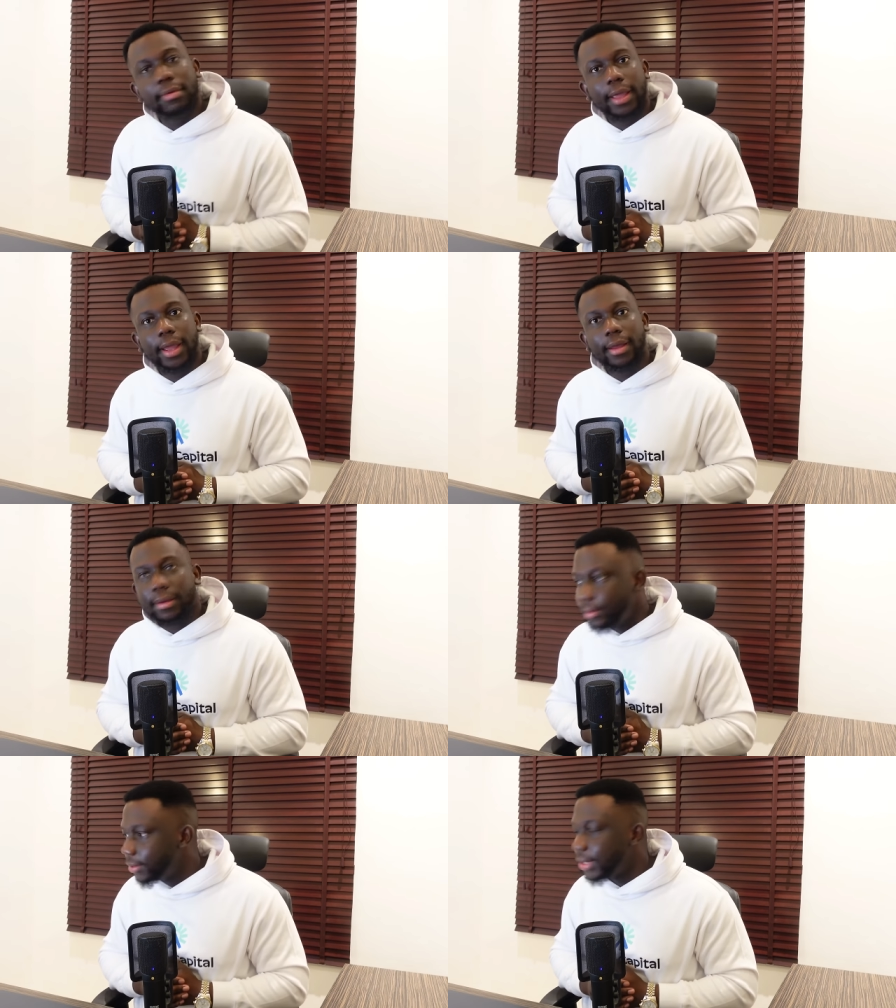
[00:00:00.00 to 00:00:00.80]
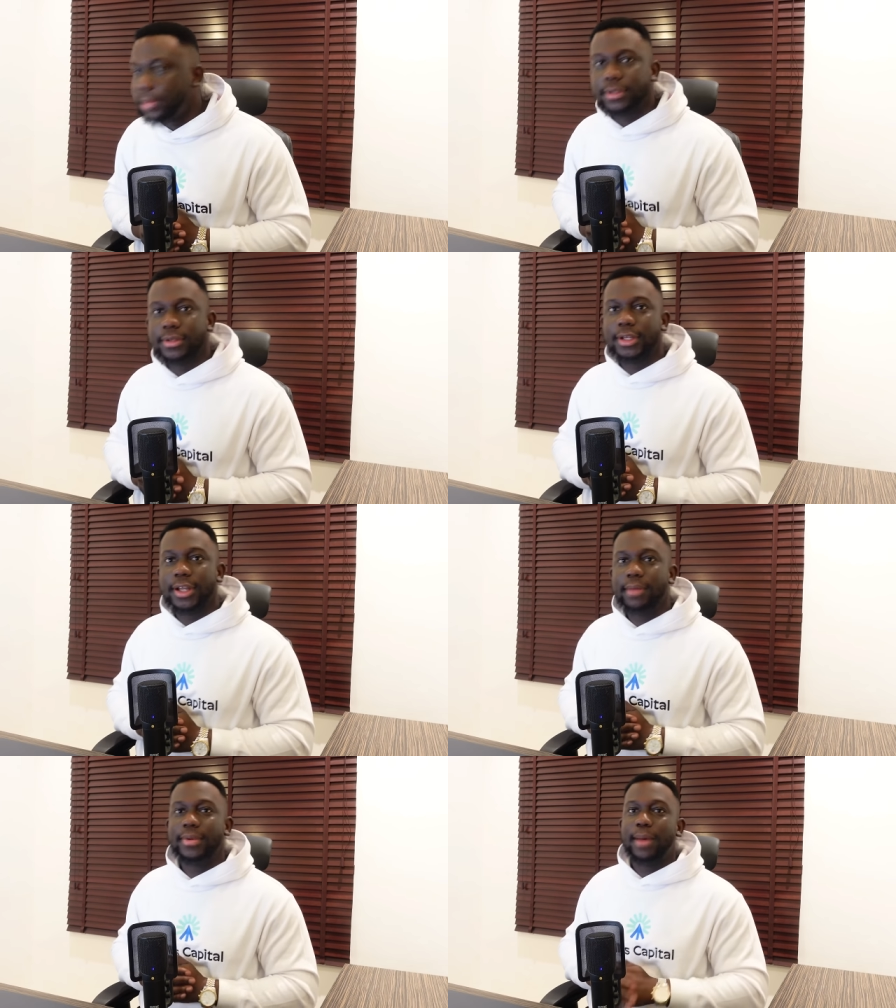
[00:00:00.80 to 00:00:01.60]
yeah, what's happening,
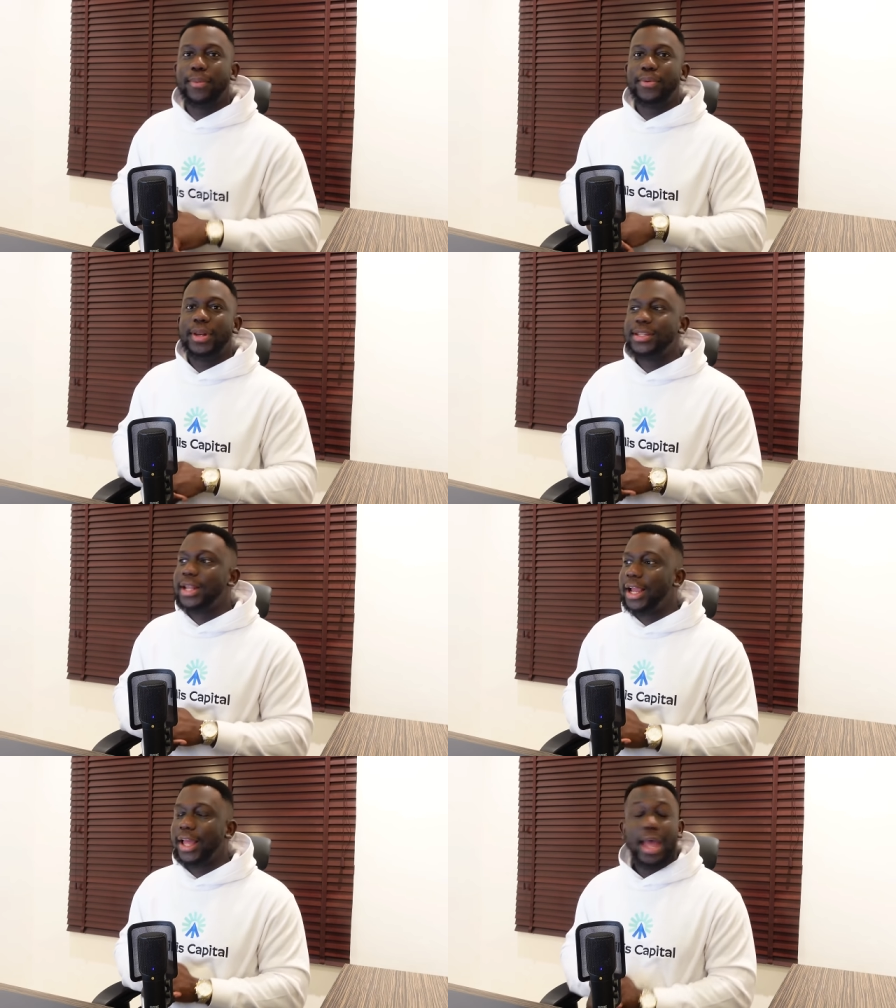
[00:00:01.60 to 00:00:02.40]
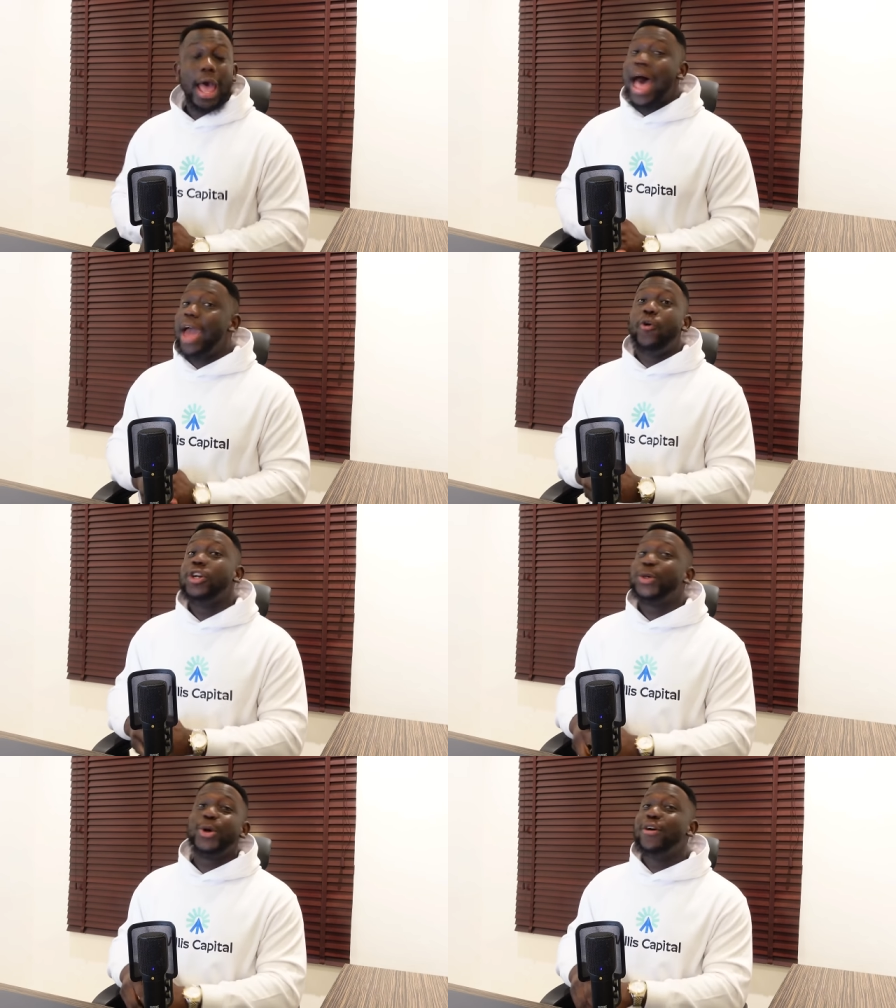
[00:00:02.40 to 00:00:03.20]
nigga? I'm that Willis. Like, I
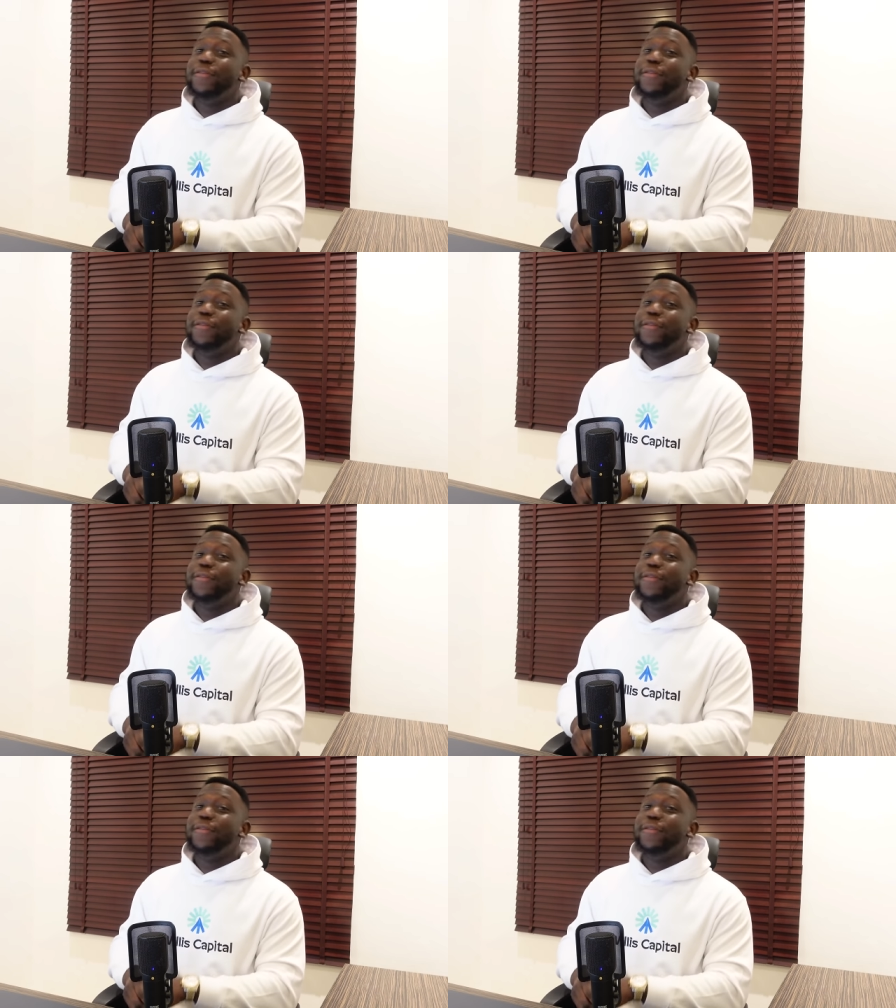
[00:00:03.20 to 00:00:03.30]
watch all your